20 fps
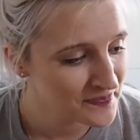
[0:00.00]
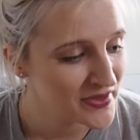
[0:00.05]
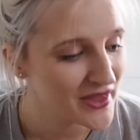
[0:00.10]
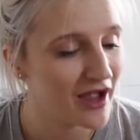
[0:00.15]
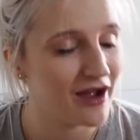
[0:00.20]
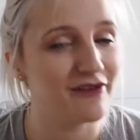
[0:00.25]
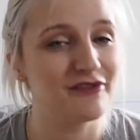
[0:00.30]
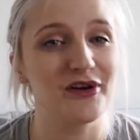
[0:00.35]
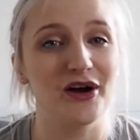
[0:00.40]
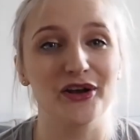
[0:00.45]

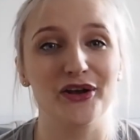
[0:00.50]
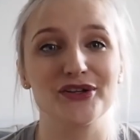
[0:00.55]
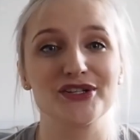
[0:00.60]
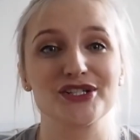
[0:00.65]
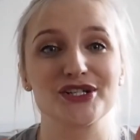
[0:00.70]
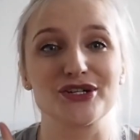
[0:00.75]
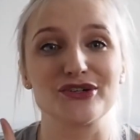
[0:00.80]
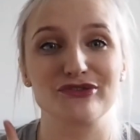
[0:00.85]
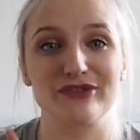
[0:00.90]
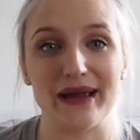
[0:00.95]
I've gone on
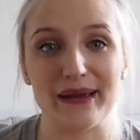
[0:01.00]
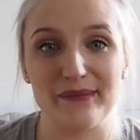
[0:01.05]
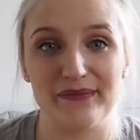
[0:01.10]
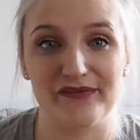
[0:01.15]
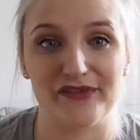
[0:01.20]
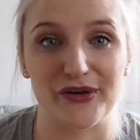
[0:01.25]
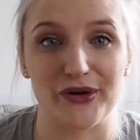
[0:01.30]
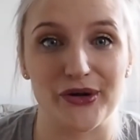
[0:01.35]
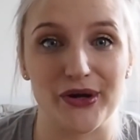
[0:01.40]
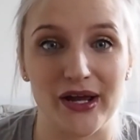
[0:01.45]
to
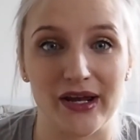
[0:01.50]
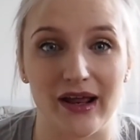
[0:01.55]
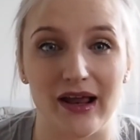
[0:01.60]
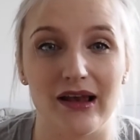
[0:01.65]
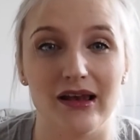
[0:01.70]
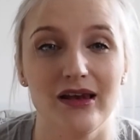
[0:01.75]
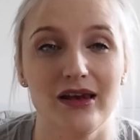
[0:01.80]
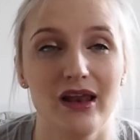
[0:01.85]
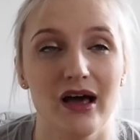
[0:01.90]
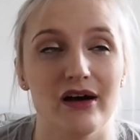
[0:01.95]
grapefruit, and
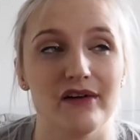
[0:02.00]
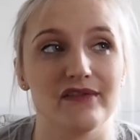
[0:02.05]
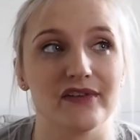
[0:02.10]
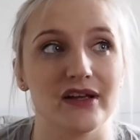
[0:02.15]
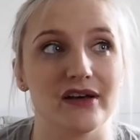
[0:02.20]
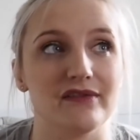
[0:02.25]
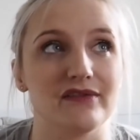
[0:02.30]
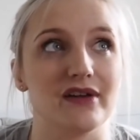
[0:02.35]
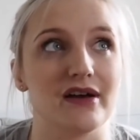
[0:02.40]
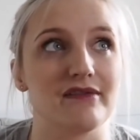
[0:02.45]
I love
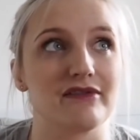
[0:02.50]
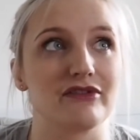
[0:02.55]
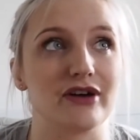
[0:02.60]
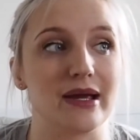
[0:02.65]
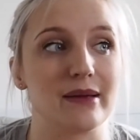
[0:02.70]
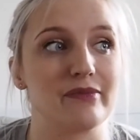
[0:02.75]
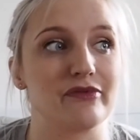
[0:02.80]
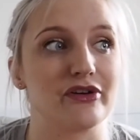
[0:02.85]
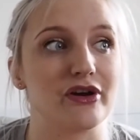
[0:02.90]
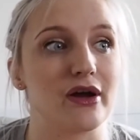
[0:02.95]

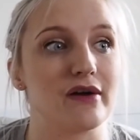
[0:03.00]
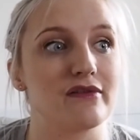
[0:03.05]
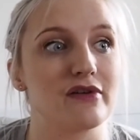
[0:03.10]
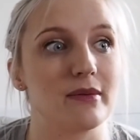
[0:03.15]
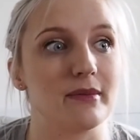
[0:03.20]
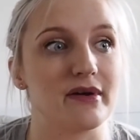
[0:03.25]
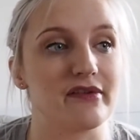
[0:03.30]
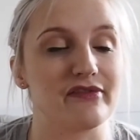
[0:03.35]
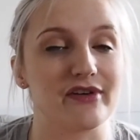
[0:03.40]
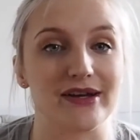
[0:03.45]
grapefruit. I've
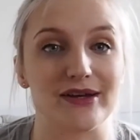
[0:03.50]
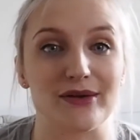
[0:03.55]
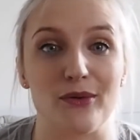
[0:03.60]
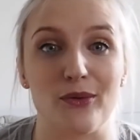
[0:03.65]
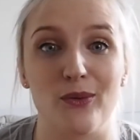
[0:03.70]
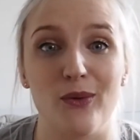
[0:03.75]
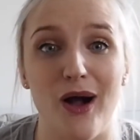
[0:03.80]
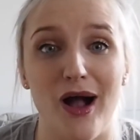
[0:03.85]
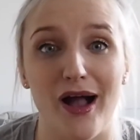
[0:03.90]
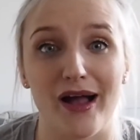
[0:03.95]
got my friend at
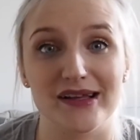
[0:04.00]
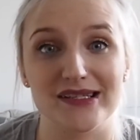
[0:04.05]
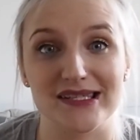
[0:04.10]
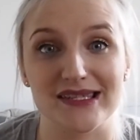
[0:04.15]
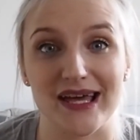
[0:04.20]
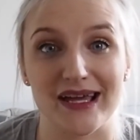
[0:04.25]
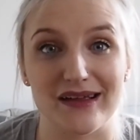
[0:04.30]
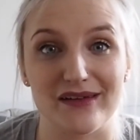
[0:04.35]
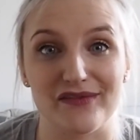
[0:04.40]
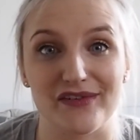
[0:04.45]
work to
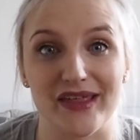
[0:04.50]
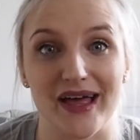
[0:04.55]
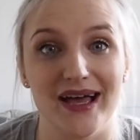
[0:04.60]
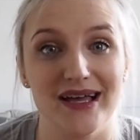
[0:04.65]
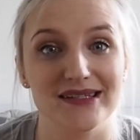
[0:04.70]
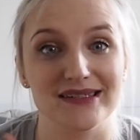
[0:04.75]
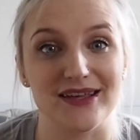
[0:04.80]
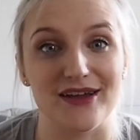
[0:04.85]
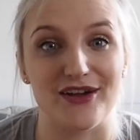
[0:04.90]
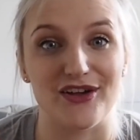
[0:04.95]
thank for
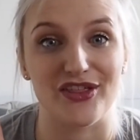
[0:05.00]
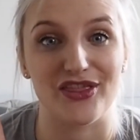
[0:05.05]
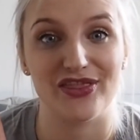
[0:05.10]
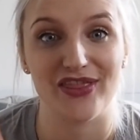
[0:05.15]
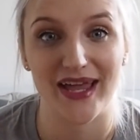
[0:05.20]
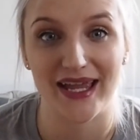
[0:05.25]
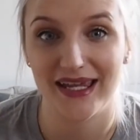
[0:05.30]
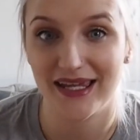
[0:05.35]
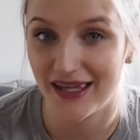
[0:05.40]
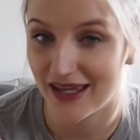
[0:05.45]
that, so
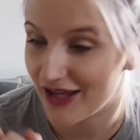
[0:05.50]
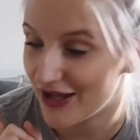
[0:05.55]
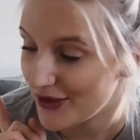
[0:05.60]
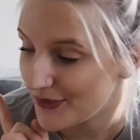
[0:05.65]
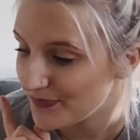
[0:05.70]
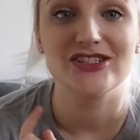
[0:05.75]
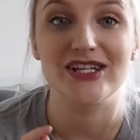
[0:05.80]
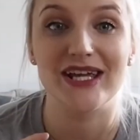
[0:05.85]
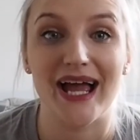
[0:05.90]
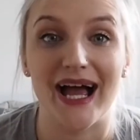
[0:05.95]
thank
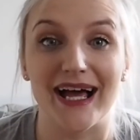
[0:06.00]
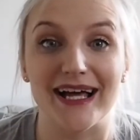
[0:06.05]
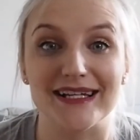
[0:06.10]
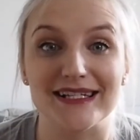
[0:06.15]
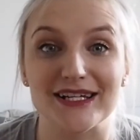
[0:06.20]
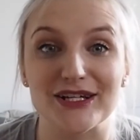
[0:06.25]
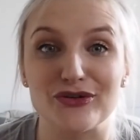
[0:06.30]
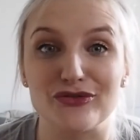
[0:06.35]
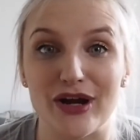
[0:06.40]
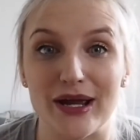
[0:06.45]
you. She had
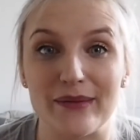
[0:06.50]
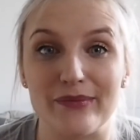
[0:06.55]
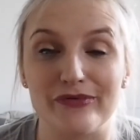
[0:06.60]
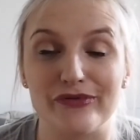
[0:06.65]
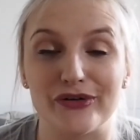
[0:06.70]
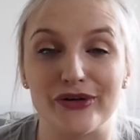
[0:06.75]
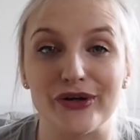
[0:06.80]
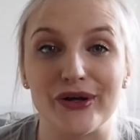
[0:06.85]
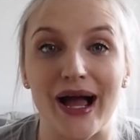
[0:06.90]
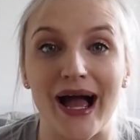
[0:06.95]

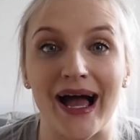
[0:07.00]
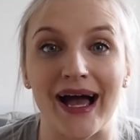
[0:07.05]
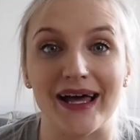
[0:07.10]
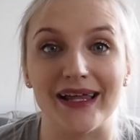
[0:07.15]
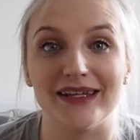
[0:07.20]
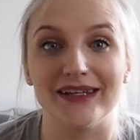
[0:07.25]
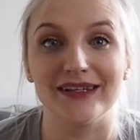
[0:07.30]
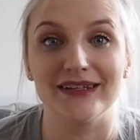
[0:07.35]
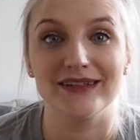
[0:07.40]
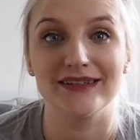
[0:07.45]
grapefruit
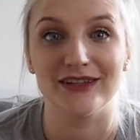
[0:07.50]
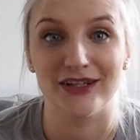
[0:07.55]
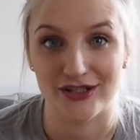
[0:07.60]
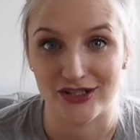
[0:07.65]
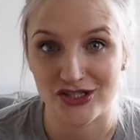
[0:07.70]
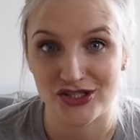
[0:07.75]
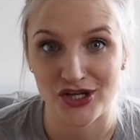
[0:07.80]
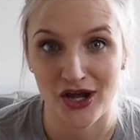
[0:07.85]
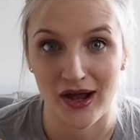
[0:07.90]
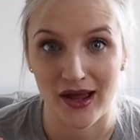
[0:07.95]
at
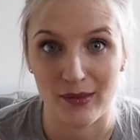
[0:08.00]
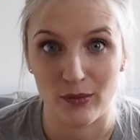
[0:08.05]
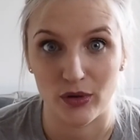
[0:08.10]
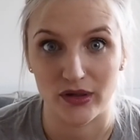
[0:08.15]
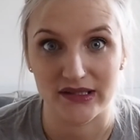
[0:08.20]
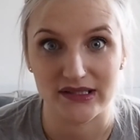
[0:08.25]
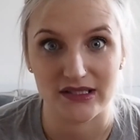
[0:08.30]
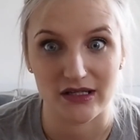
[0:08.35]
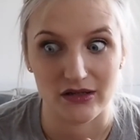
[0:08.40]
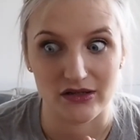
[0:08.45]
lunchtime
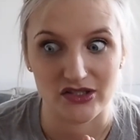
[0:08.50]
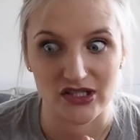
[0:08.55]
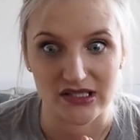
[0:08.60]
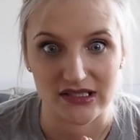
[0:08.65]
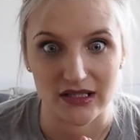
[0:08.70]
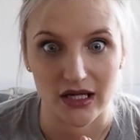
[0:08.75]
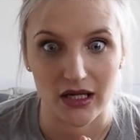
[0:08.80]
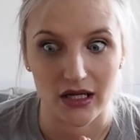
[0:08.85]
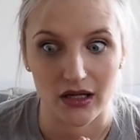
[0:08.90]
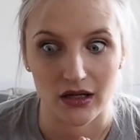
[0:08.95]
once and I was
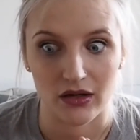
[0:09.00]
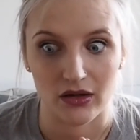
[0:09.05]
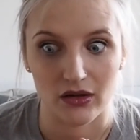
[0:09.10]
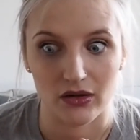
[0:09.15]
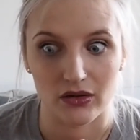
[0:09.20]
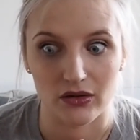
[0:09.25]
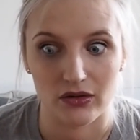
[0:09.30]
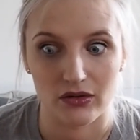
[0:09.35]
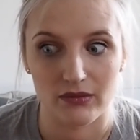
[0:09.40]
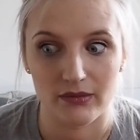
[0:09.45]
just like,
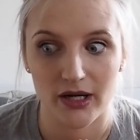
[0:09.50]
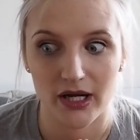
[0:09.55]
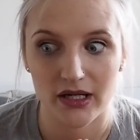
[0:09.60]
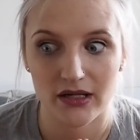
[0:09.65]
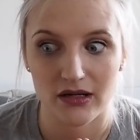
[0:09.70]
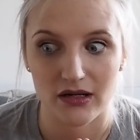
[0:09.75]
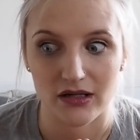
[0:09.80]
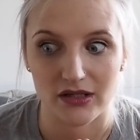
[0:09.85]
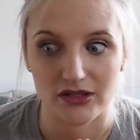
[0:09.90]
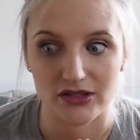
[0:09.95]
oh my
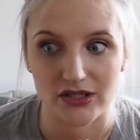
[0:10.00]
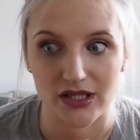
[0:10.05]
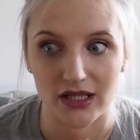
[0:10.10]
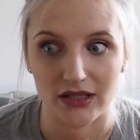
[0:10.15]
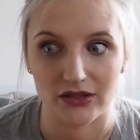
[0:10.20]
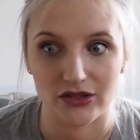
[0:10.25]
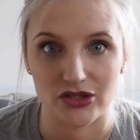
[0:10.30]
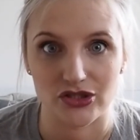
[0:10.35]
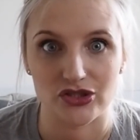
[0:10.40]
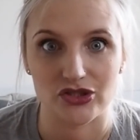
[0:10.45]
gosh,
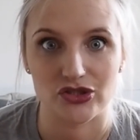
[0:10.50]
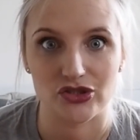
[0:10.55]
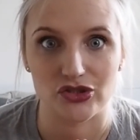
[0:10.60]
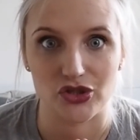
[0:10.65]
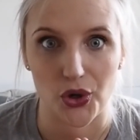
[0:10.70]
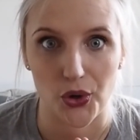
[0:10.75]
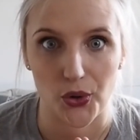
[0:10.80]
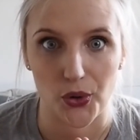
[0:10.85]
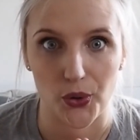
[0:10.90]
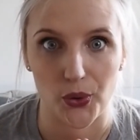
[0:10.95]
that looks
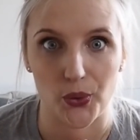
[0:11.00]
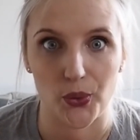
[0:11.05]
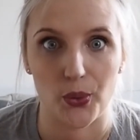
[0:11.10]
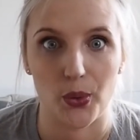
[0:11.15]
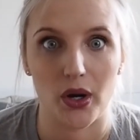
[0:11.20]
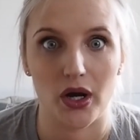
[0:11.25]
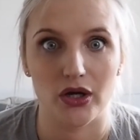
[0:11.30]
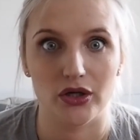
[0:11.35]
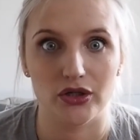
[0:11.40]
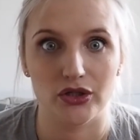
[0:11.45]
so
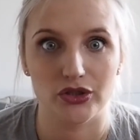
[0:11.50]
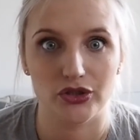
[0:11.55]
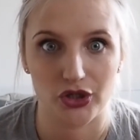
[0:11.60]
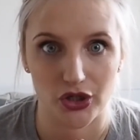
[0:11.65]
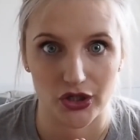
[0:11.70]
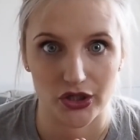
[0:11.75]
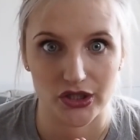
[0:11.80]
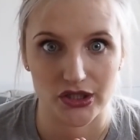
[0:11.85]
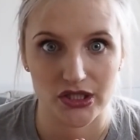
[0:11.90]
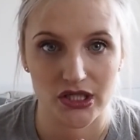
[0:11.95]

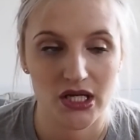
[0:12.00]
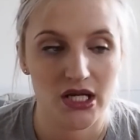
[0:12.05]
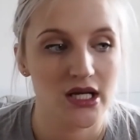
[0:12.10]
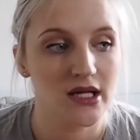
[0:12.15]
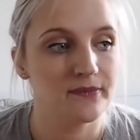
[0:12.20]
good.